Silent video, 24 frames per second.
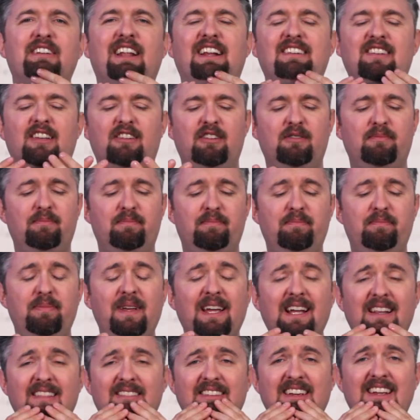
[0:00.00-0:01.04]
That's other
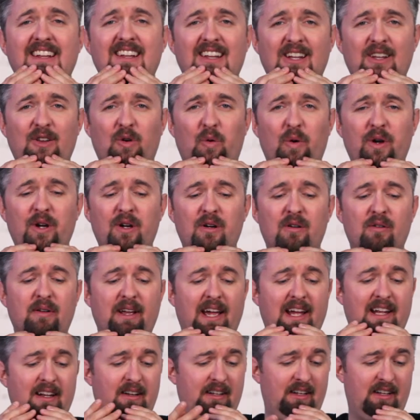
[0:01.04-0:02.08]
big thing that oil
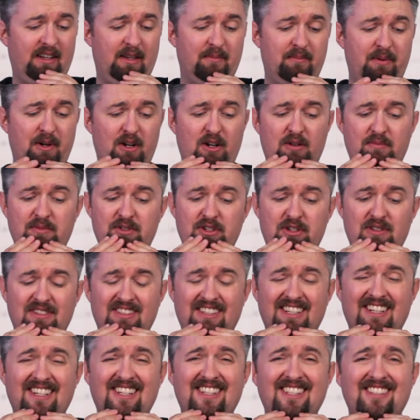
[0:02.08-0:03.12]
and the balm do is
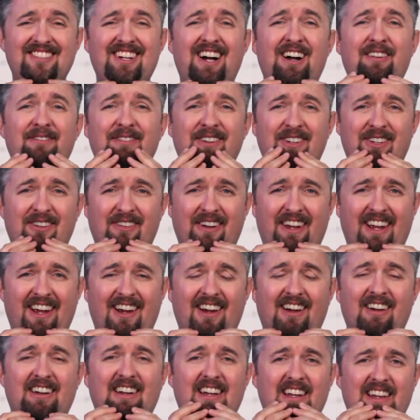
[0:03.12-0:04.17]
going to soften your
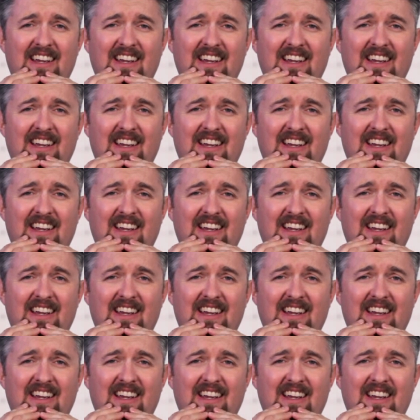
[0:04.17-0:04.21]
hair.